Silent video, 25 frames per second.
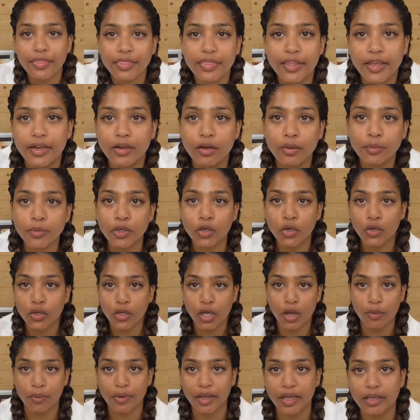And then I'm going
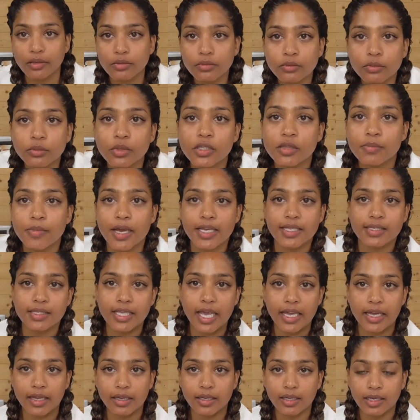to go in with my
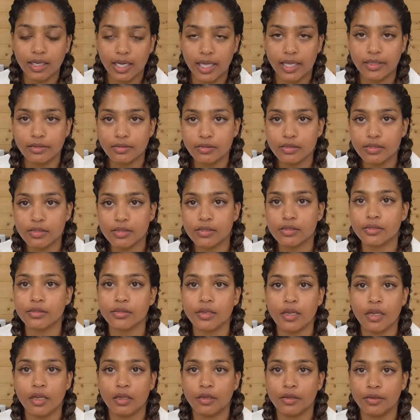second cleanse.
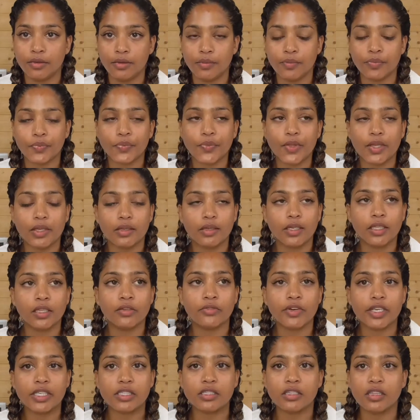
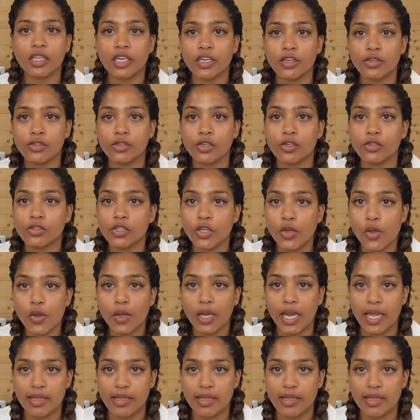And the reason that you do 2